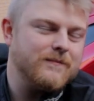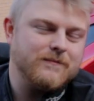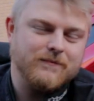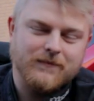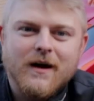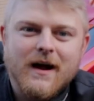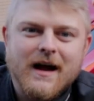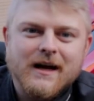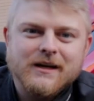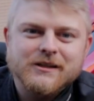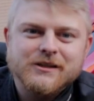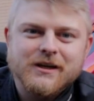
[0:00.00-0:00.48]

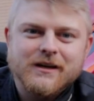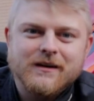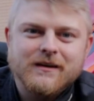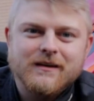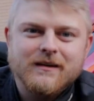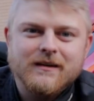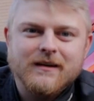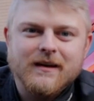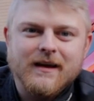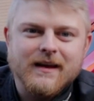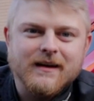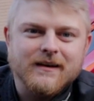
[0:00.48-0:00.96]

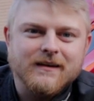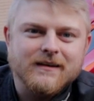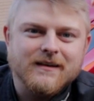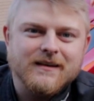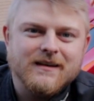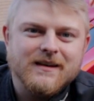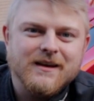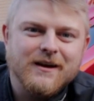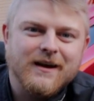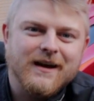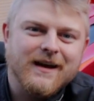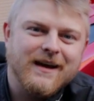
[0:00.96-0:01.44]
action, and
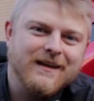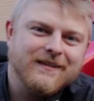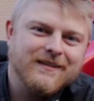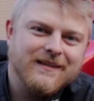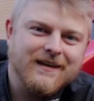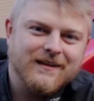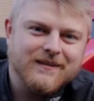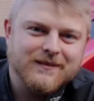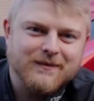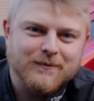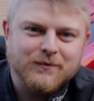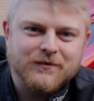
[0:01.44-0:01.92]
you can hit
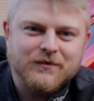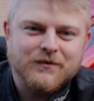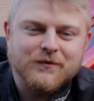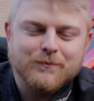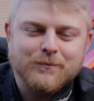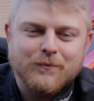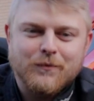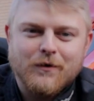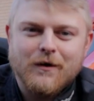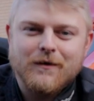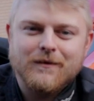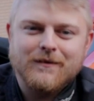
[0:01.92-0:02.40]
that
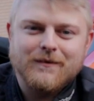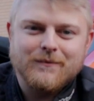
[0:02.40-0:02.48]
subscribe.